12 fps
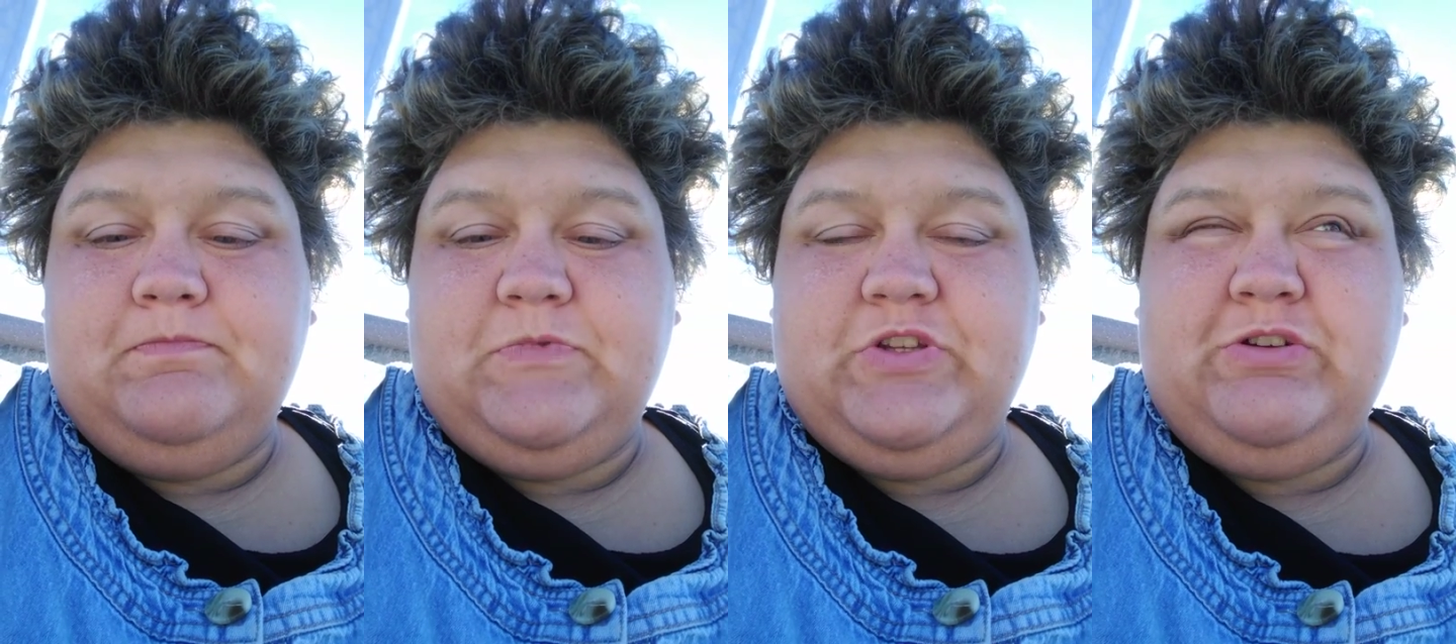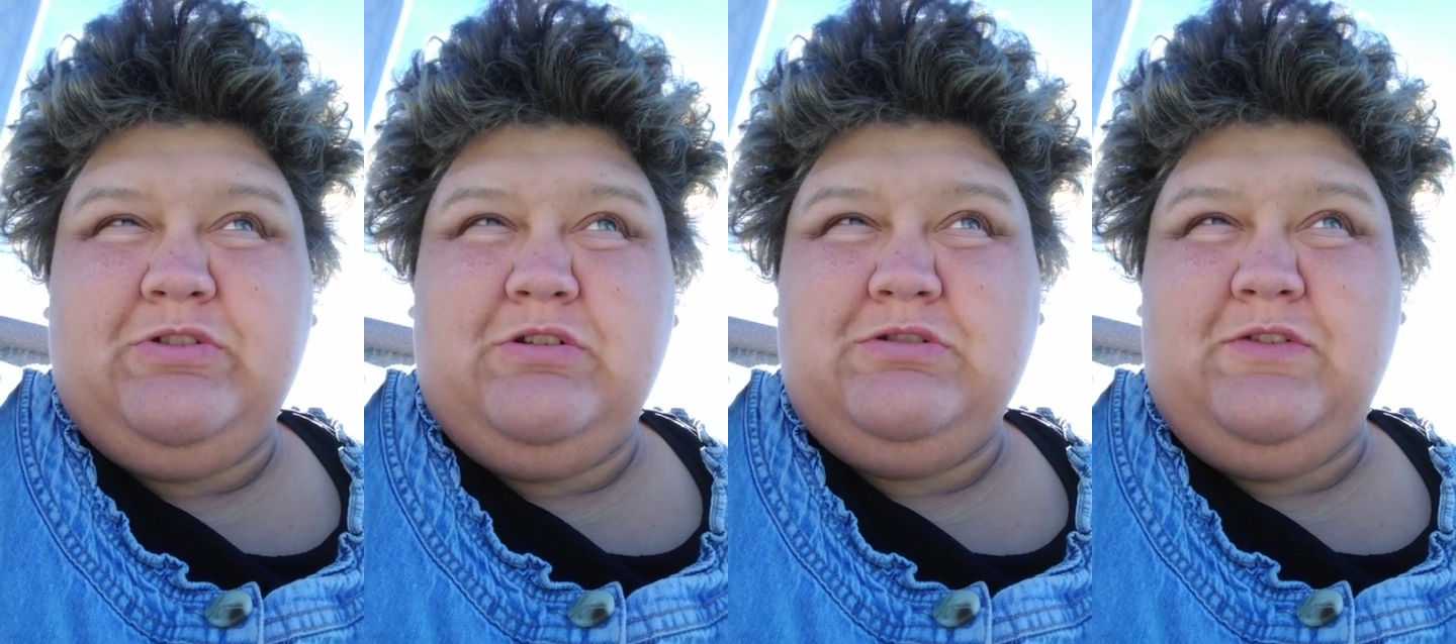
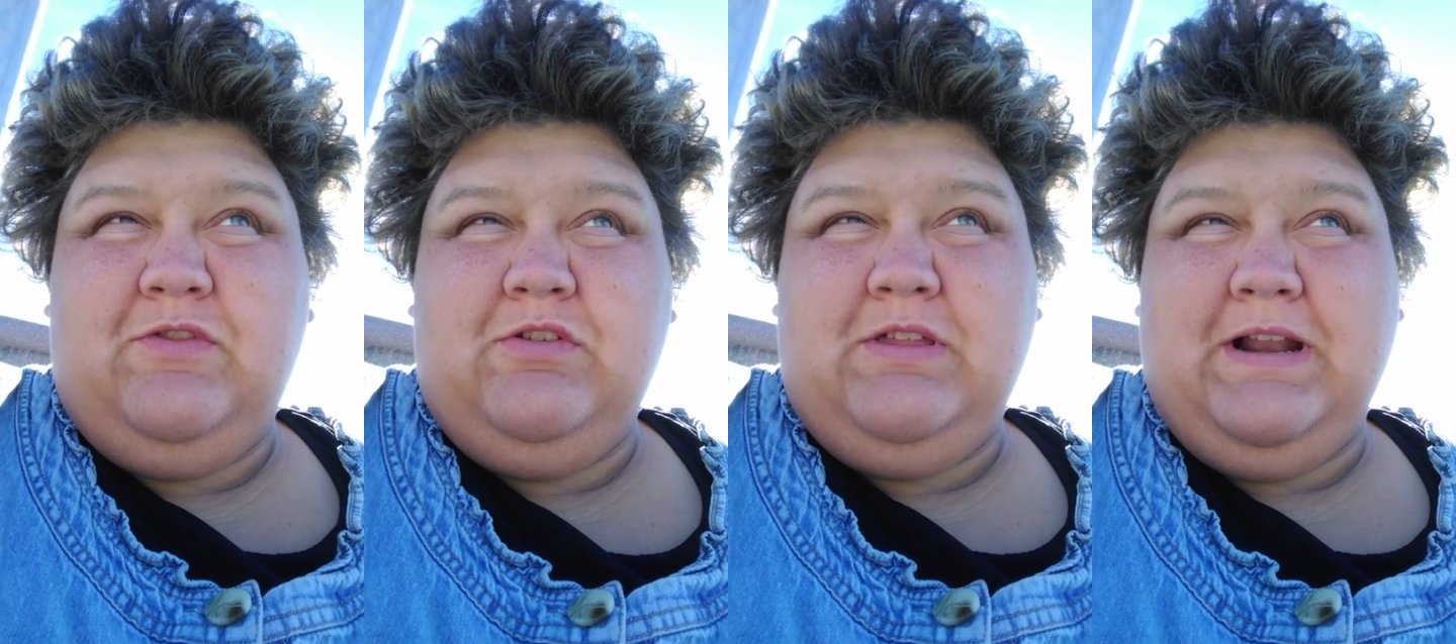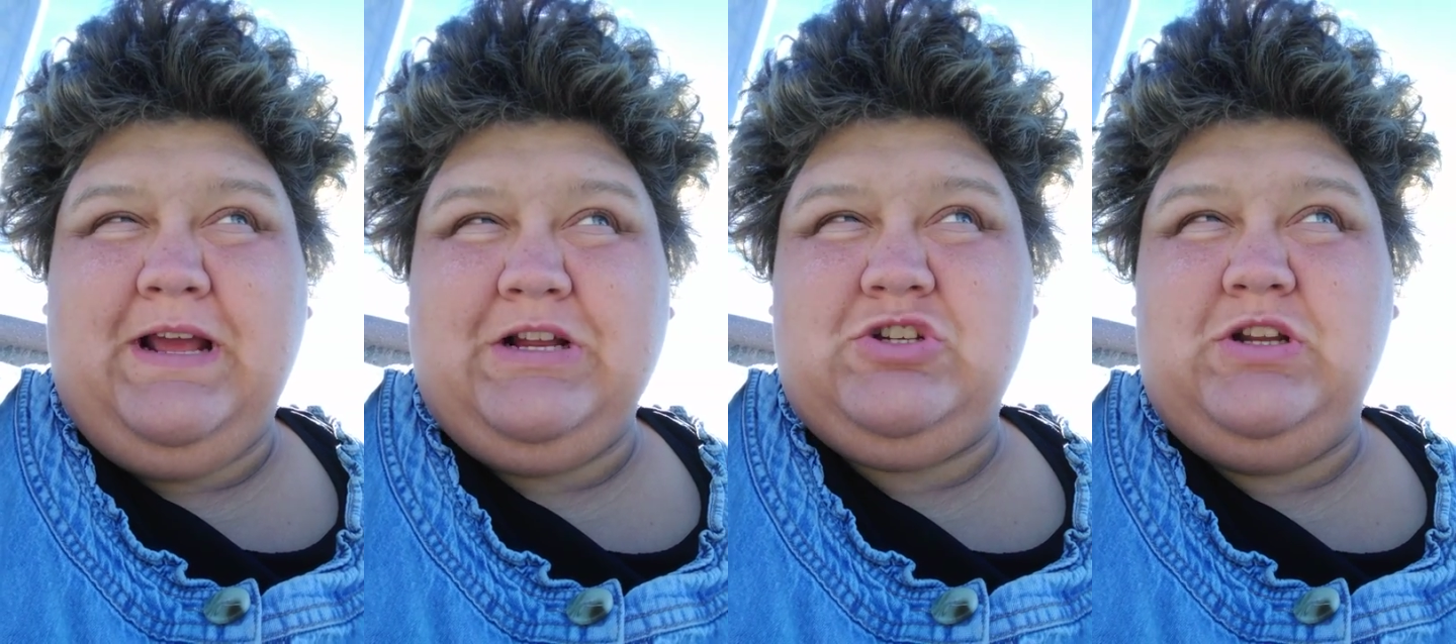so those of you
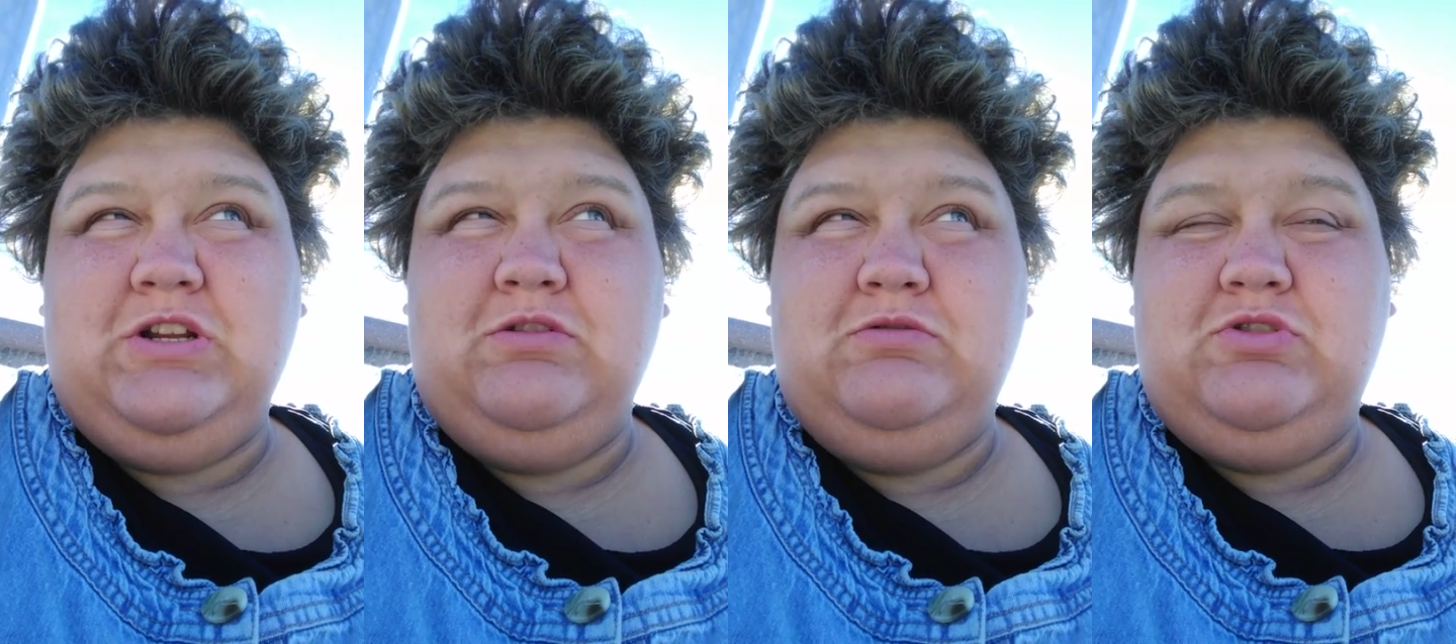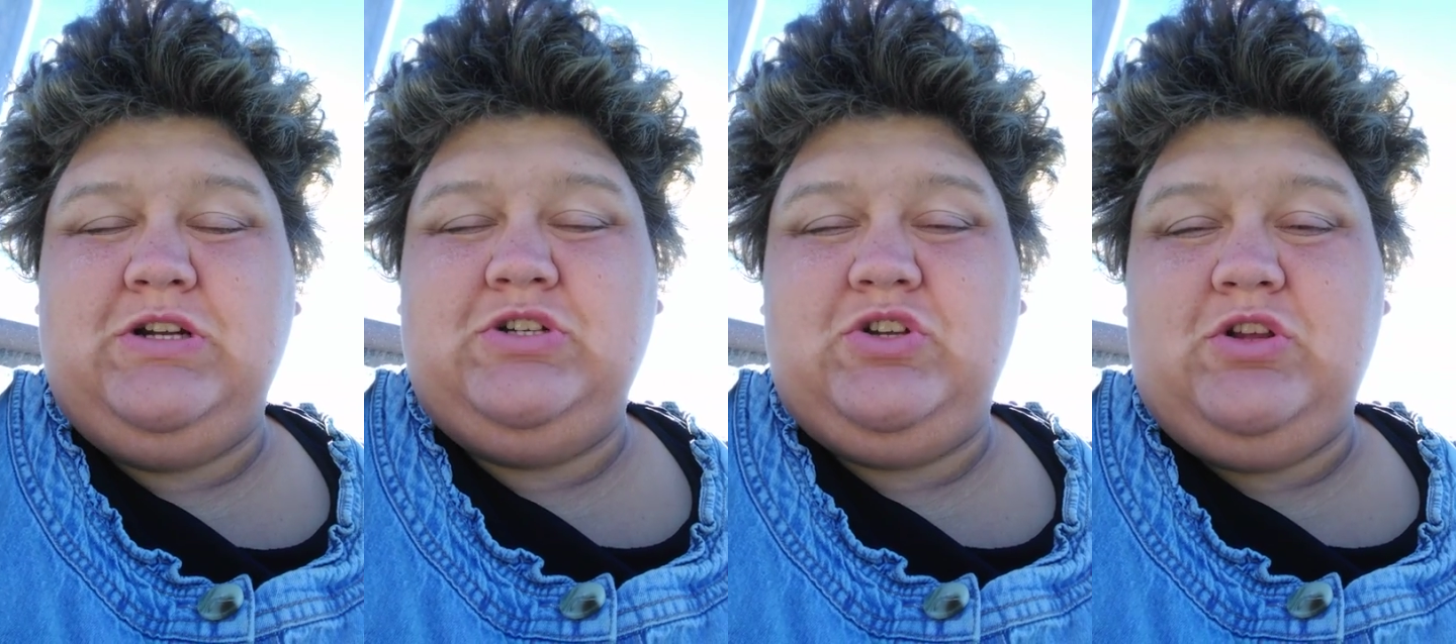that actually do
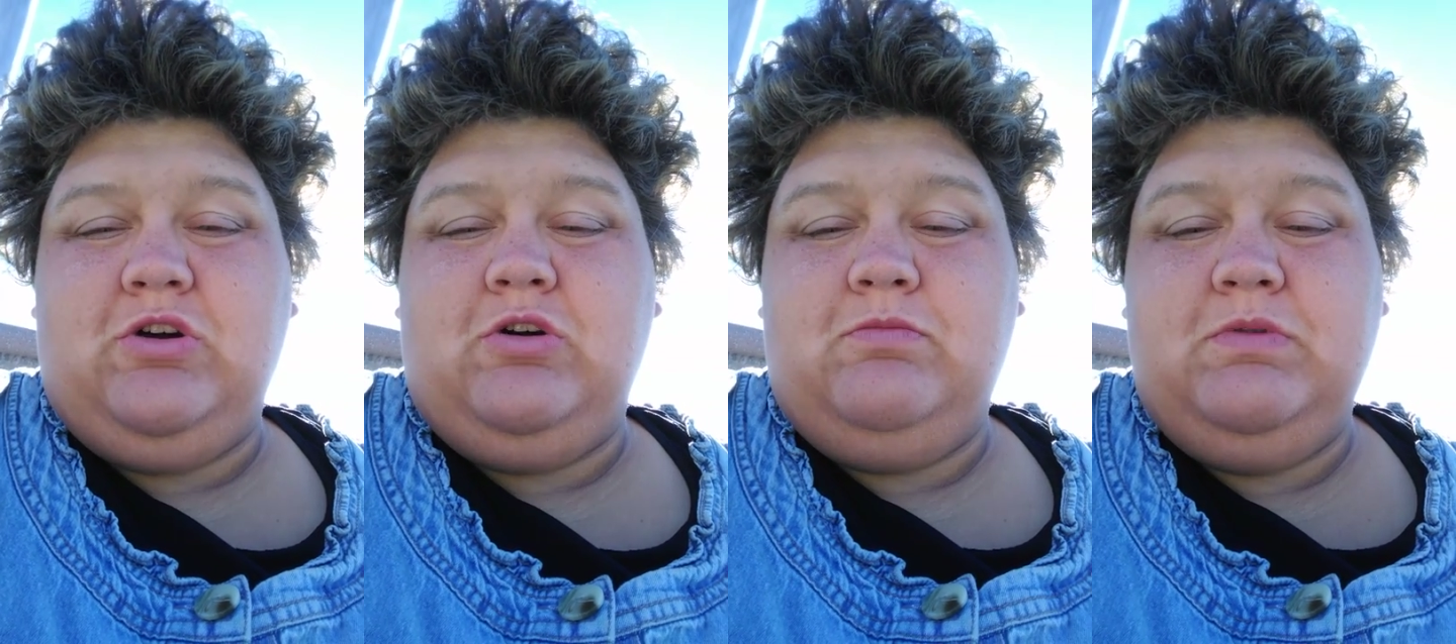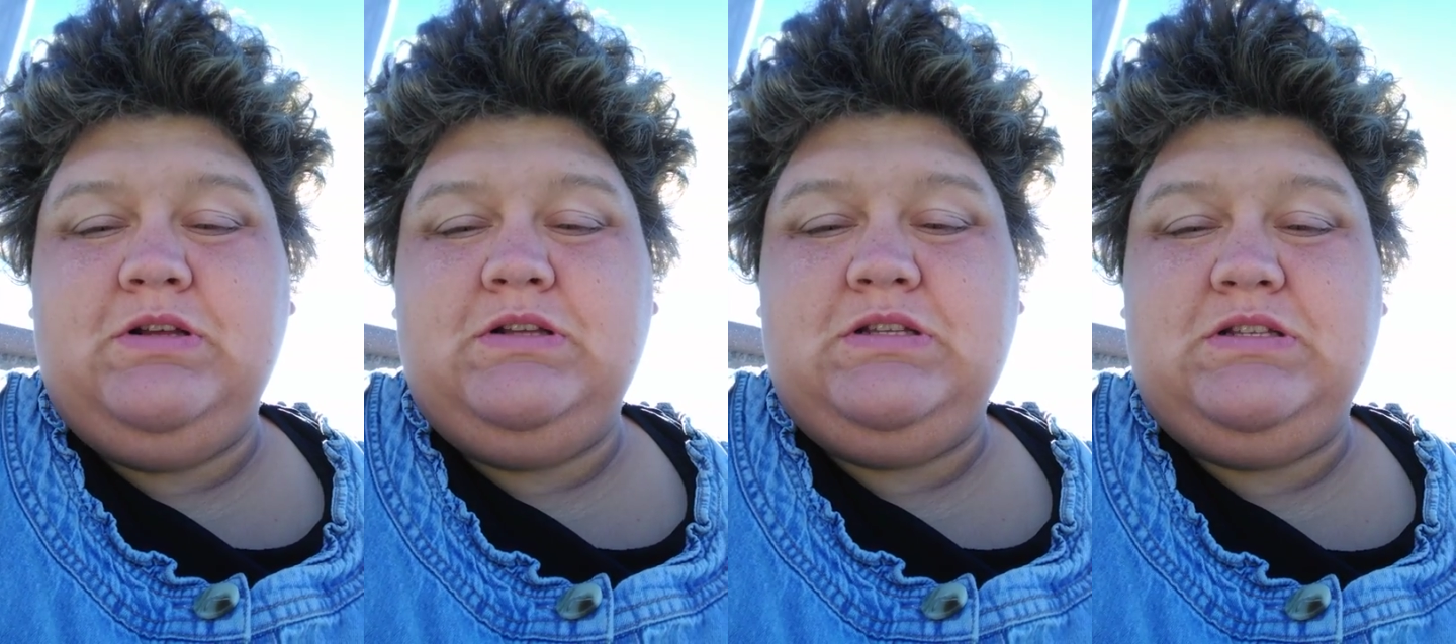judge the
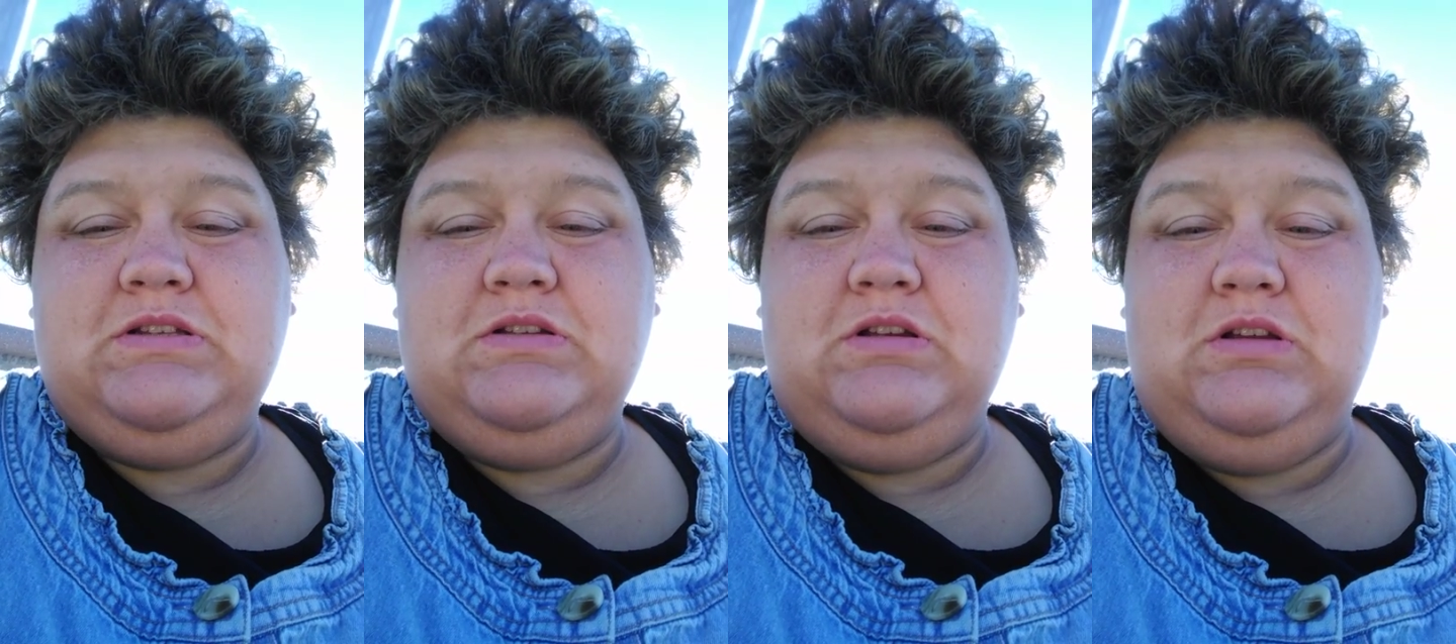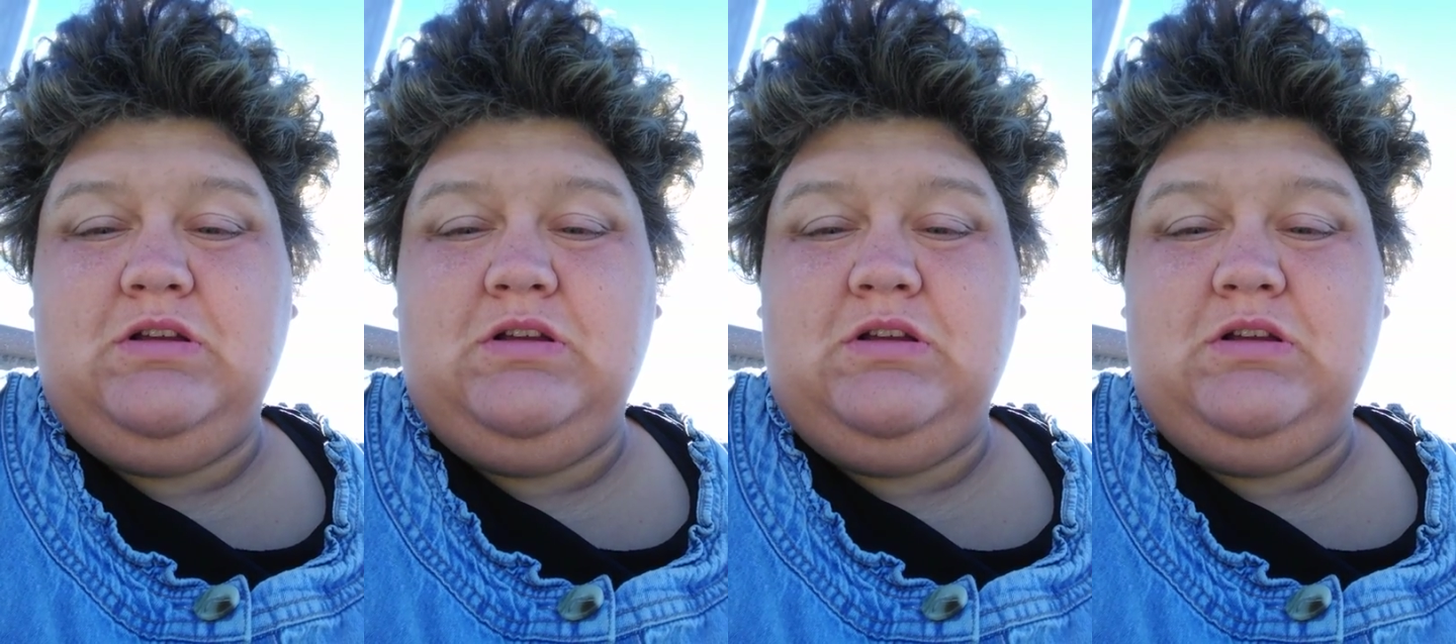homeless,